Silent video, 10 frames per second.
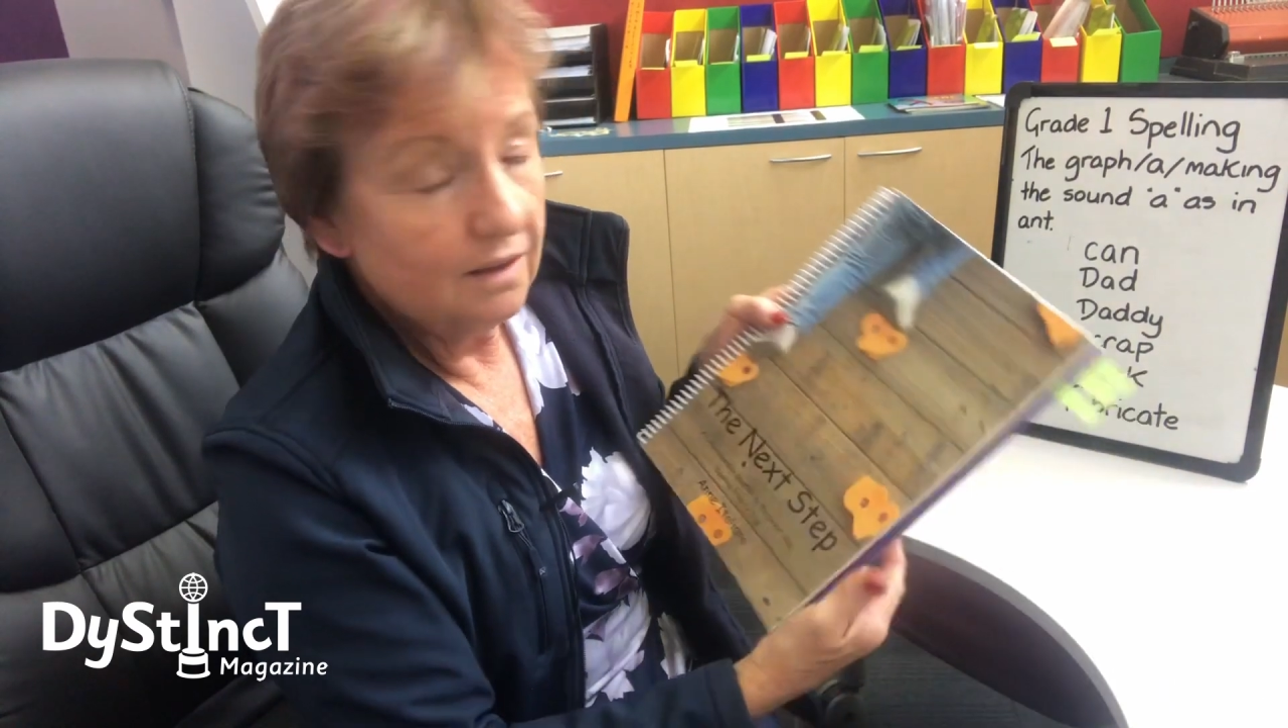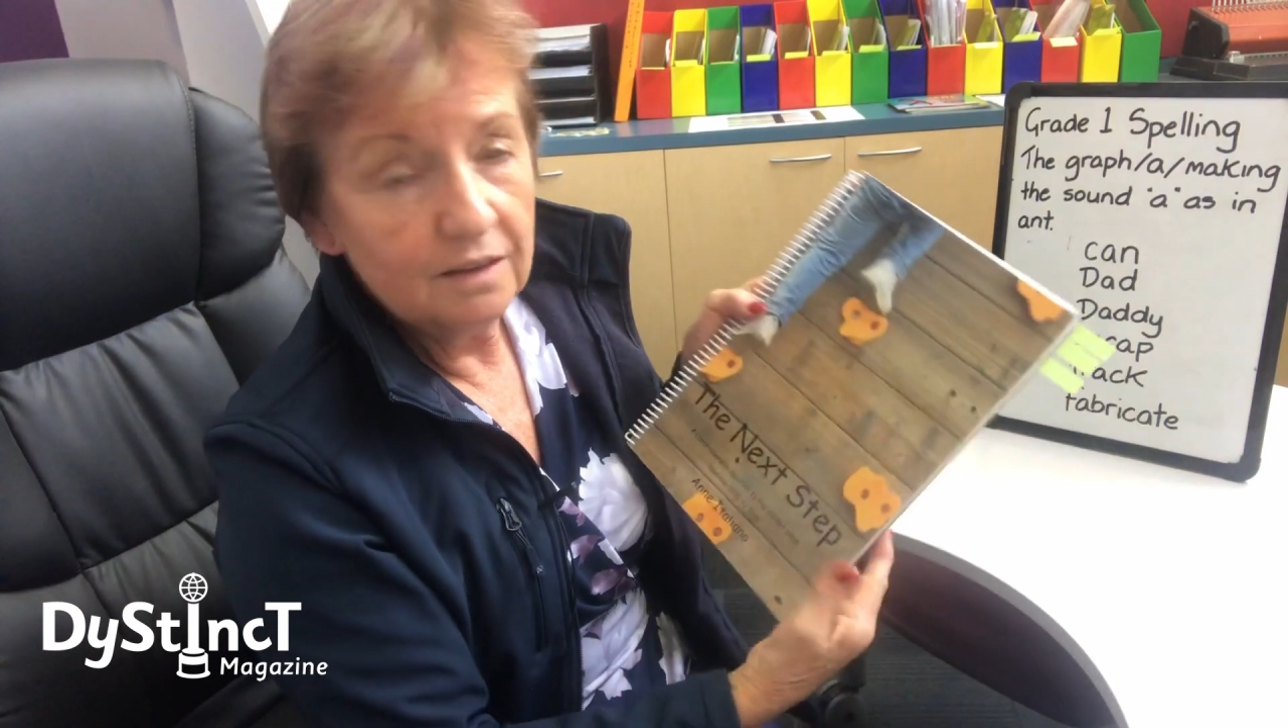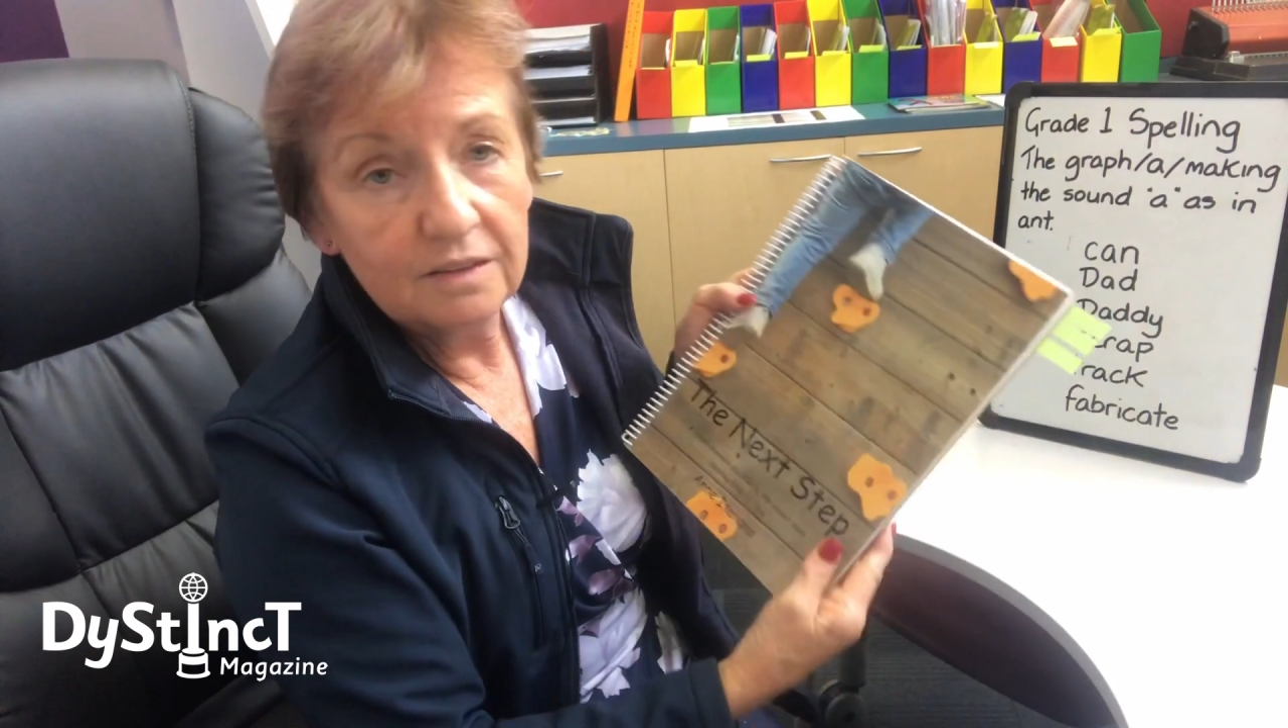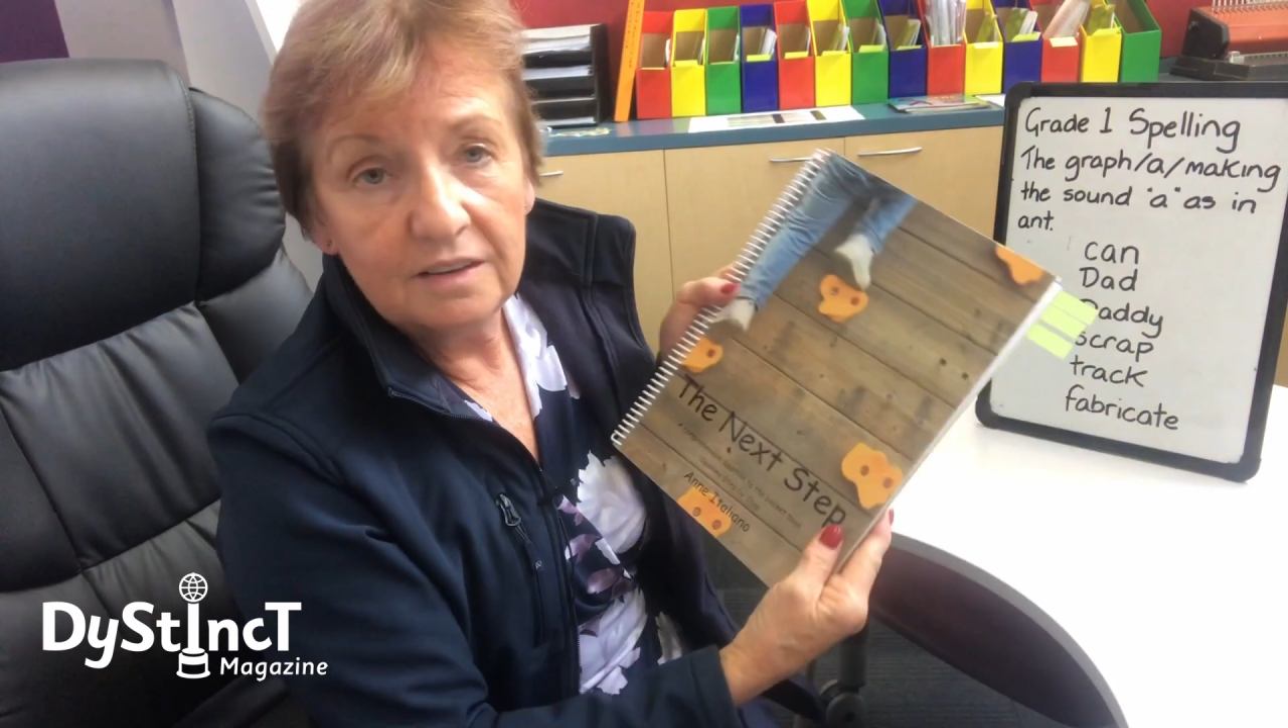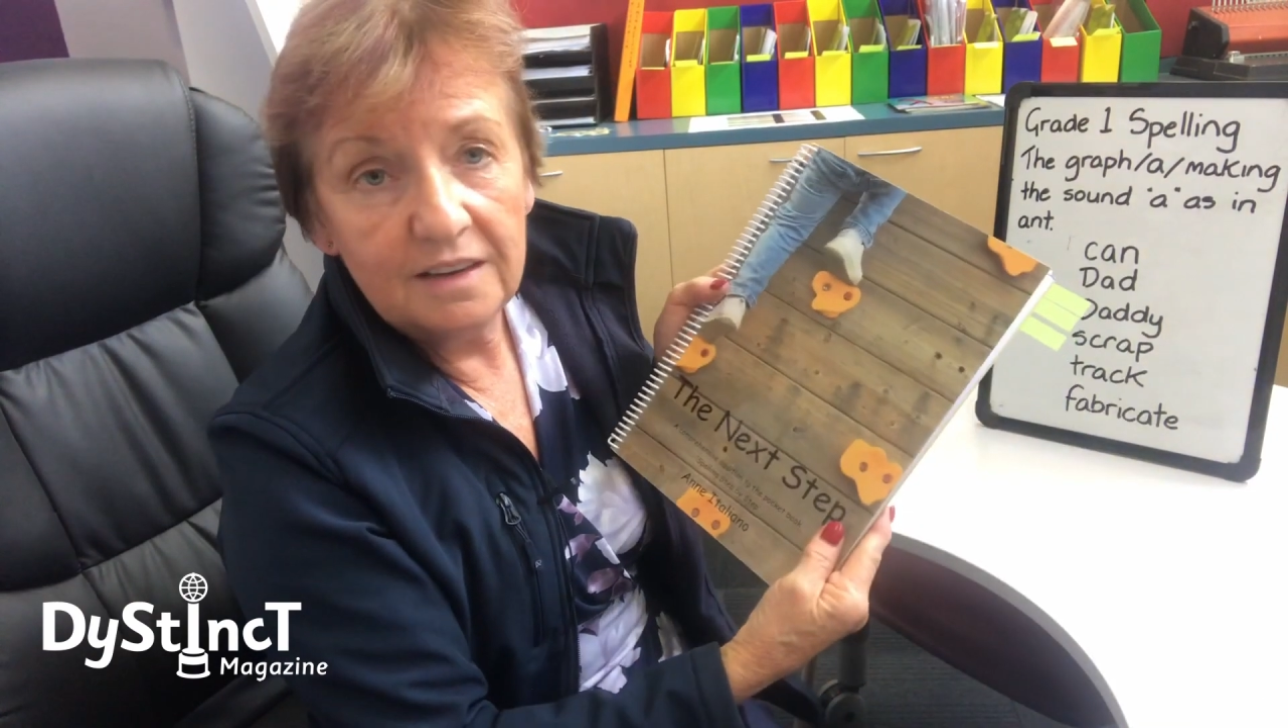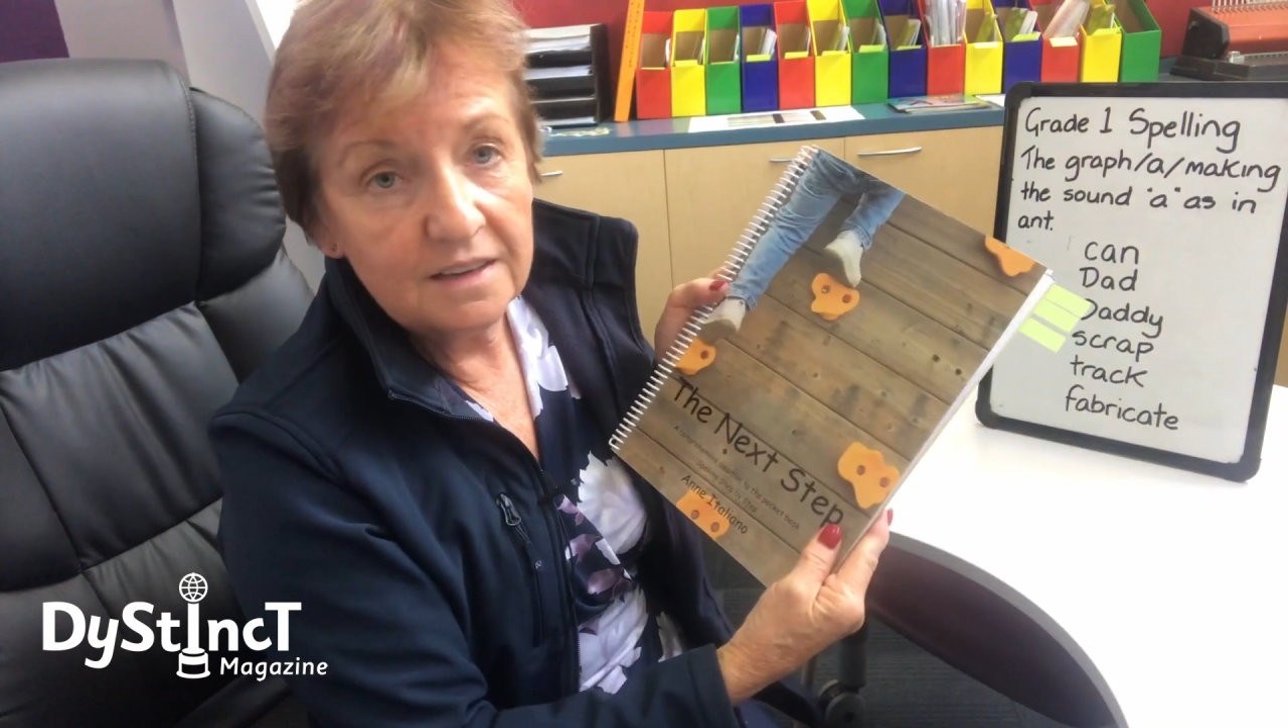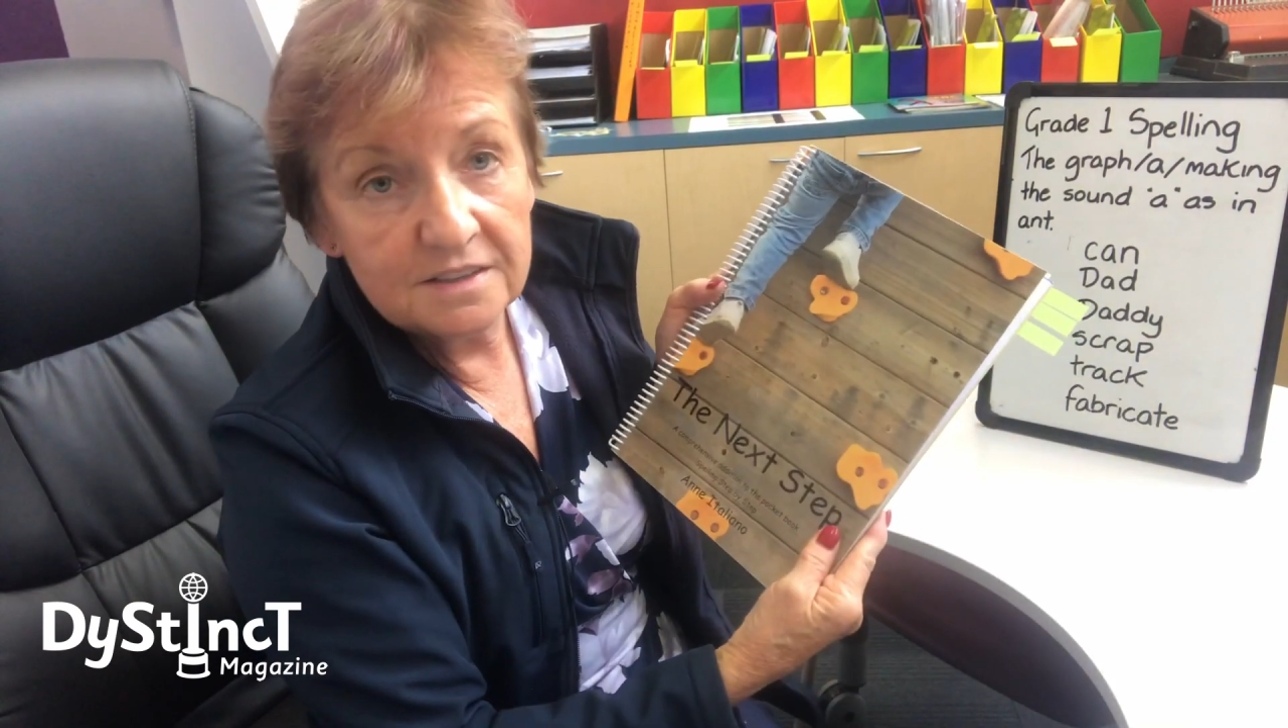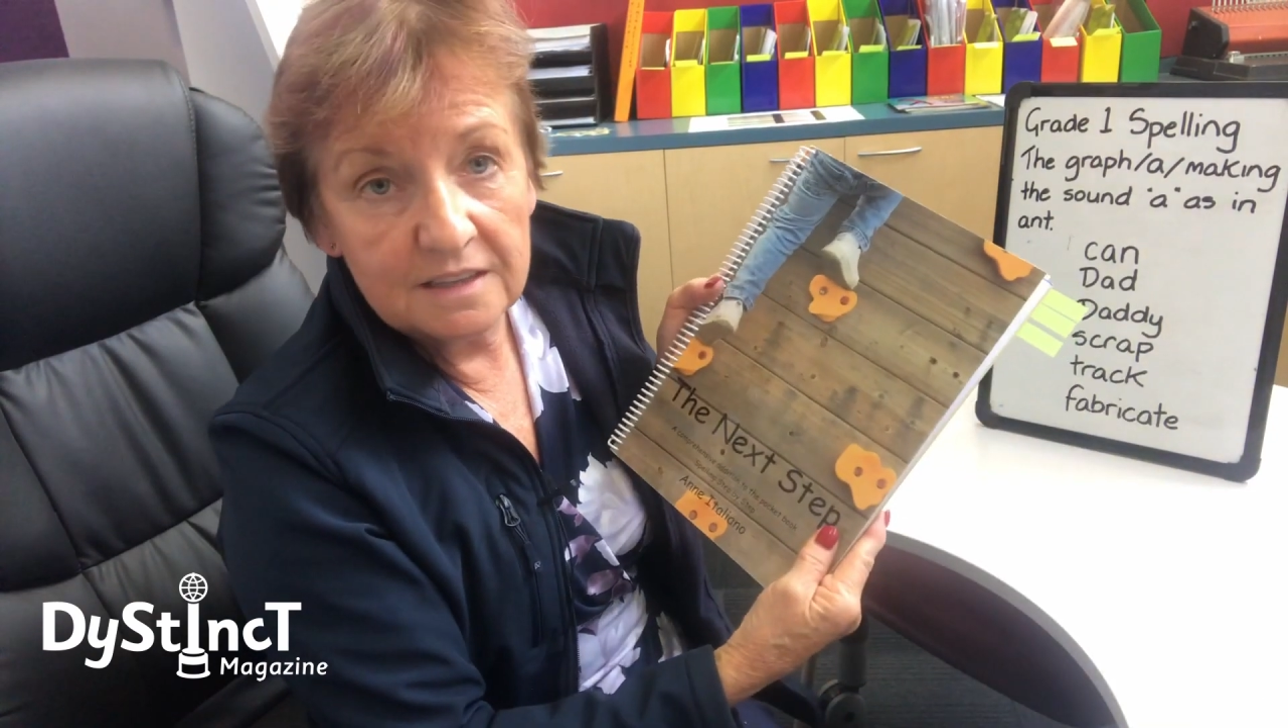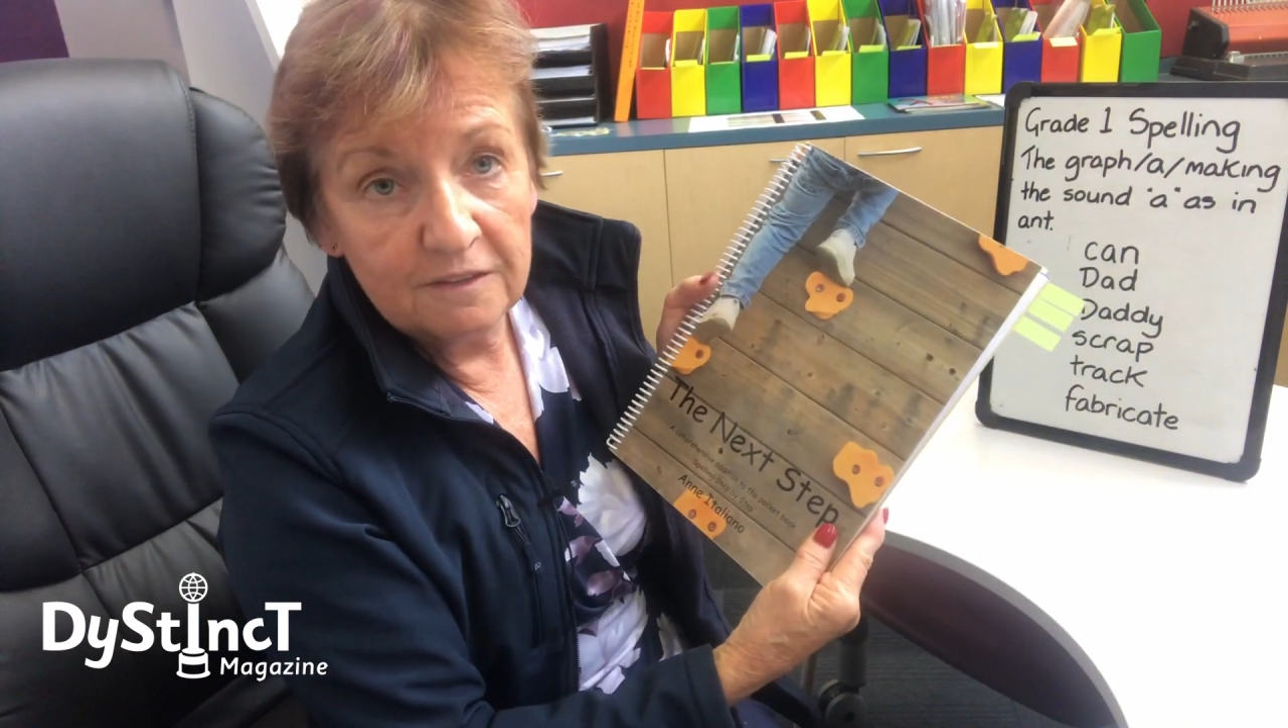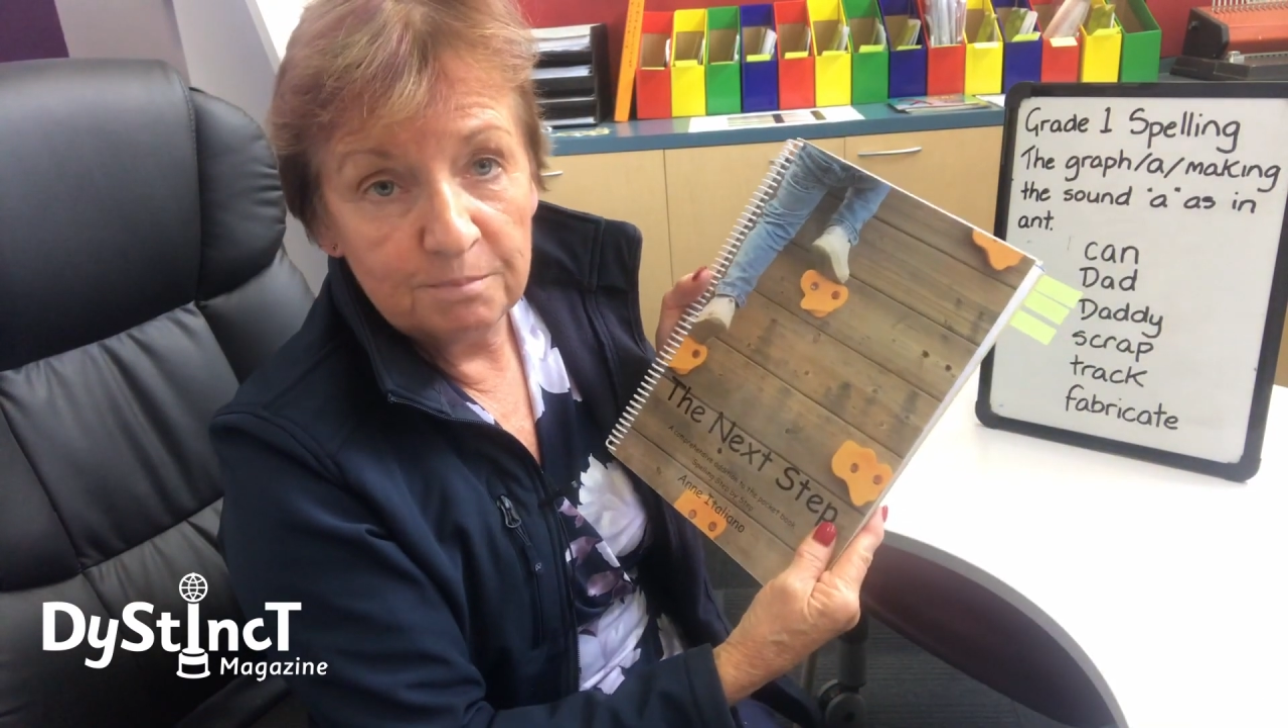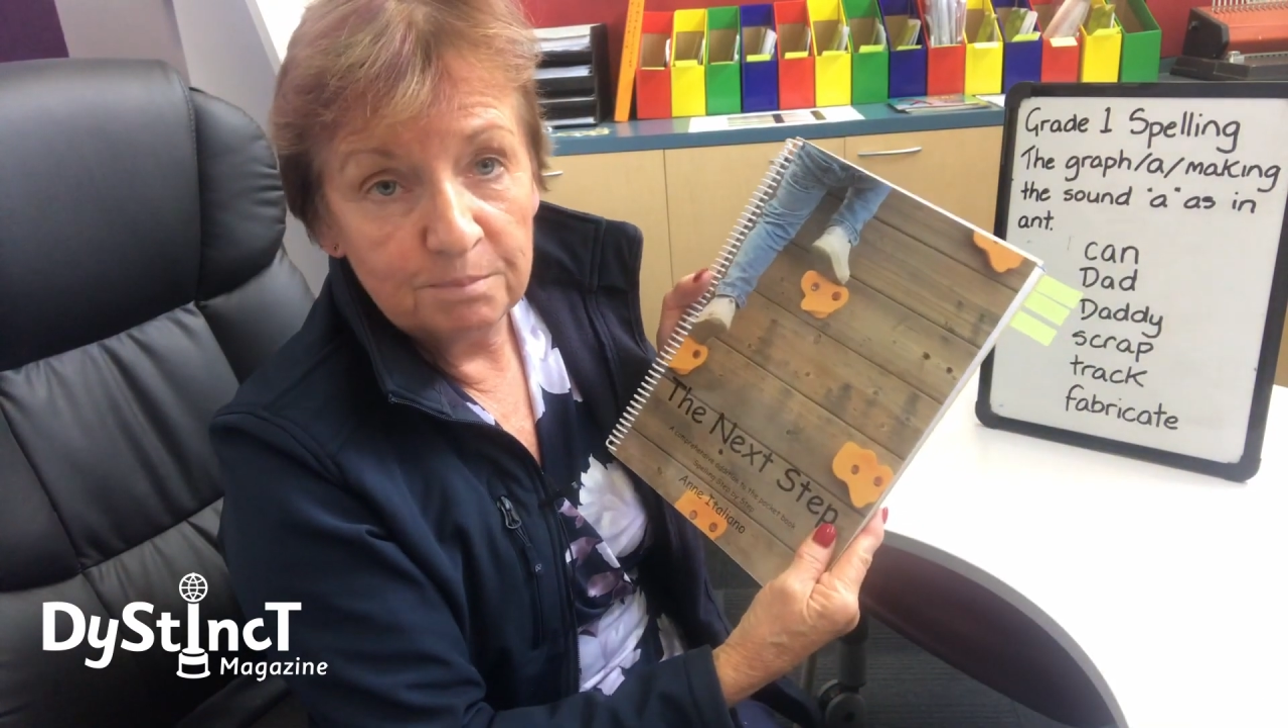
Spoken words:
The Next Step